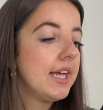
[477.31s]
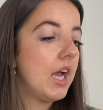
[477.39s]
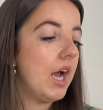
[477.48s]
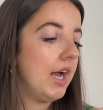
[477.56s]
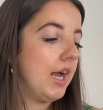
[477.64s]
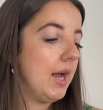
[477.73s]

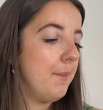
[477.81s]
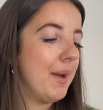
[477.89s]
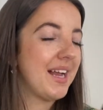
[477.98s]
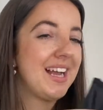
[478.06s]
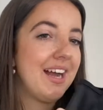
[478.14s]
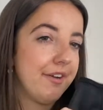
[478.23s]
um,
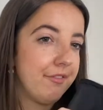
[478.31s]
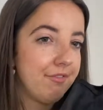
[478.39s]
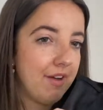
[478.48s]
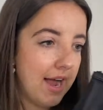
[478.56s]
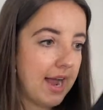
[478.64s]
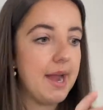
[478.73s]
kind of
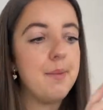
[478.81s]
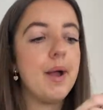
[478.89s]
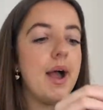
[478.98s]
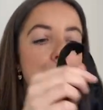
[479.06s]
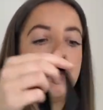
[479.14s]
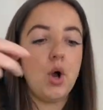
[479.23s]

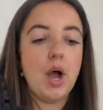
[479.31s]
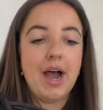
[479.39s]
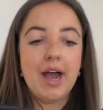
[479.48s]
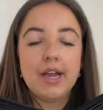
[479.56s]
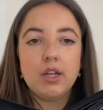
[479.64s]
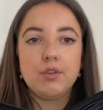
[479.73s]
vibe, but
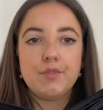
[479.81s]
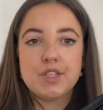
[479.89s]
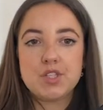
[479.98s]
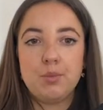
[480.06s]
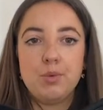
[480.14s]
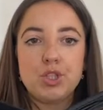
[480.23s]
I love this
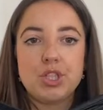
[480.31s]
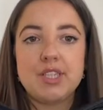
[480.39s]
so much.